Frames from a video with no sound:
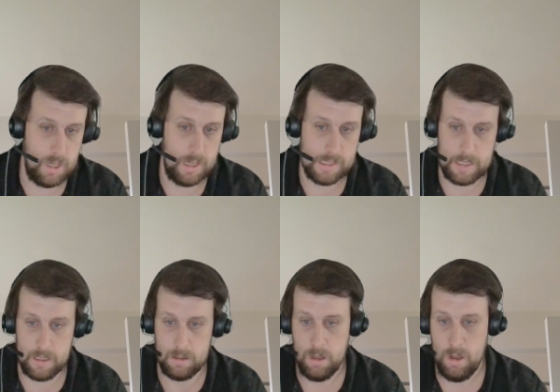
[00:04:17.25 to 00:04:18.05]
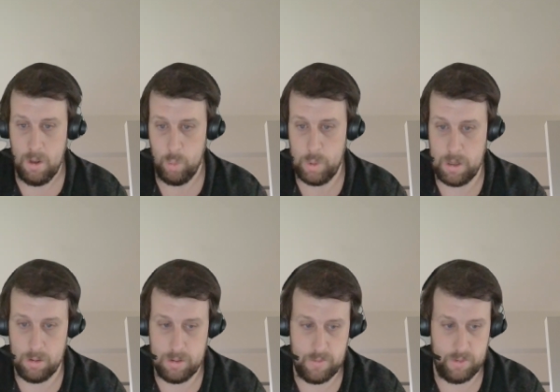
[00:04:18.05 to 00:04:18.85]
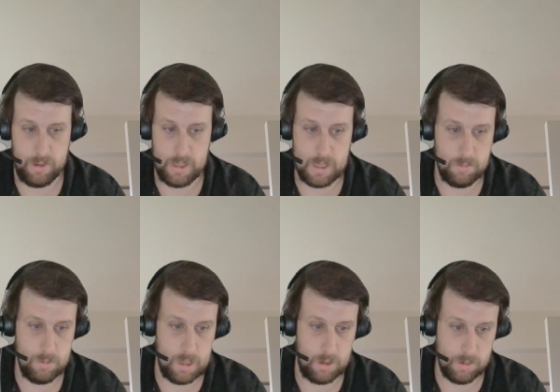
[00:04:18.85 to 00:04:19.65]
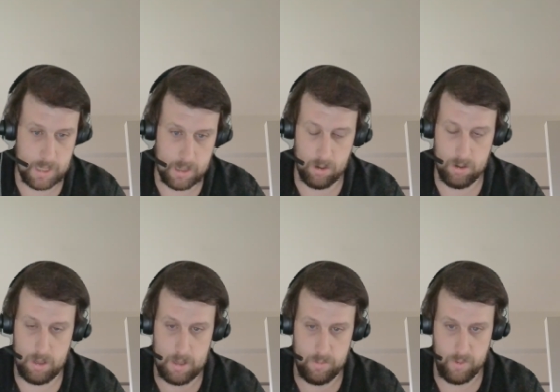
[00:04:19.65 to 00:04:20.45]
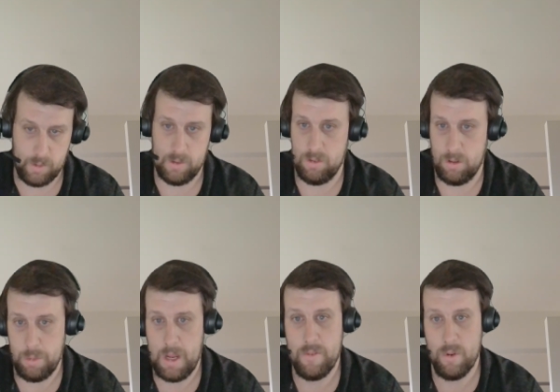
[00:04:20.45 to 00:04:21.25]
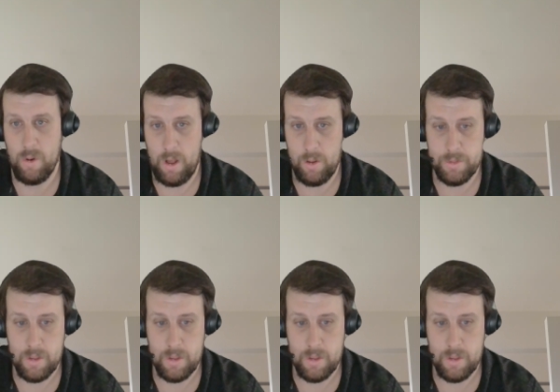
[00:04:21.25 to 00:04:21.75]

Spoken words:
And again, we are definitely geared and focused on behavioral health.